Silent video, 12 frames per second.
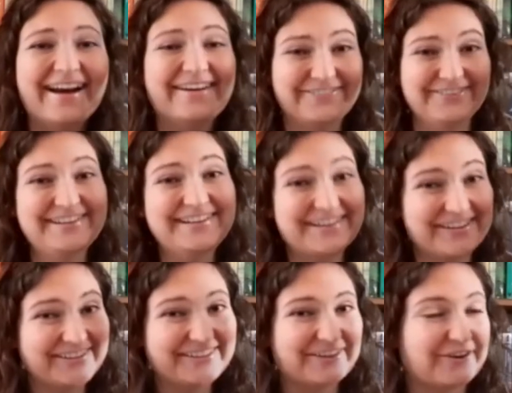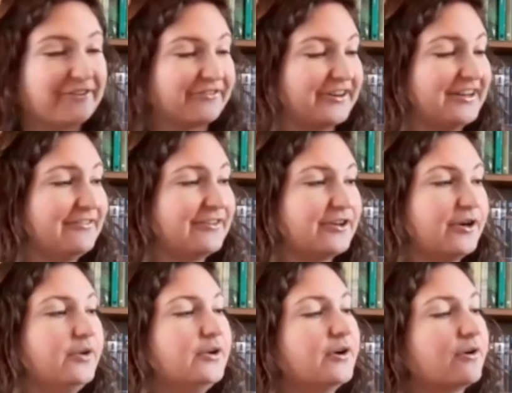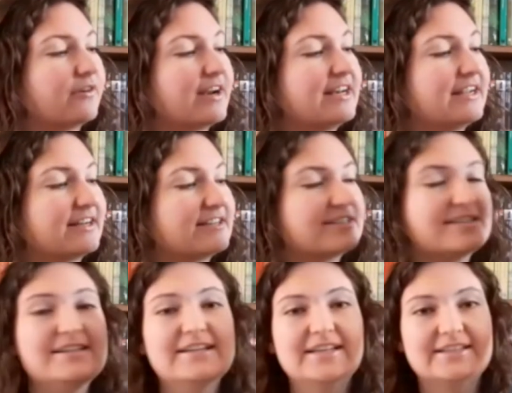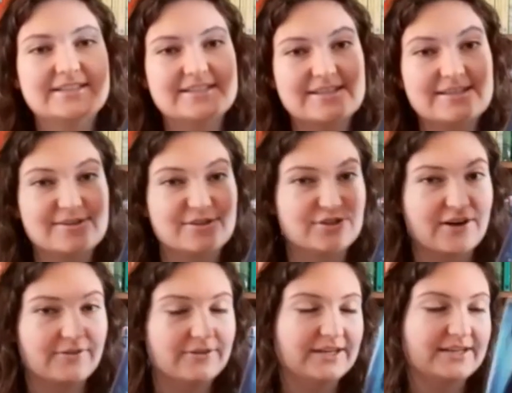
I really like the cover, even though you already can see that this is a genre